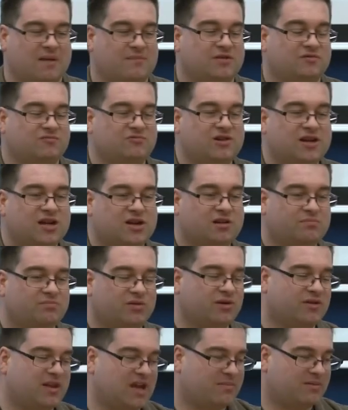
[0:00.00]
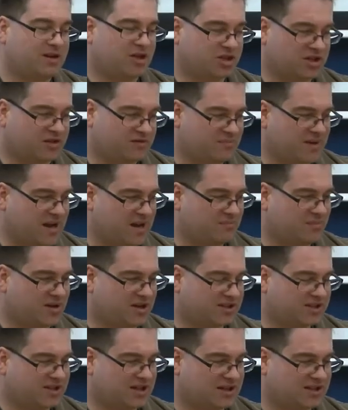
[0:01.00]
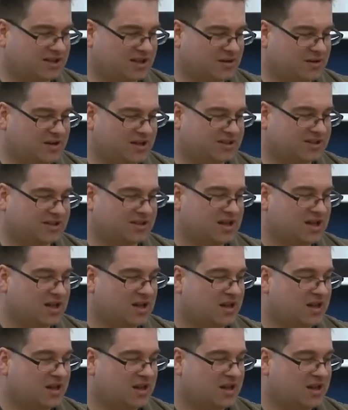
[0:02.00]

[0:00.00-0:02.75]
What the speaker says: Really good book, The Abolition of Man by C.S. Lewis.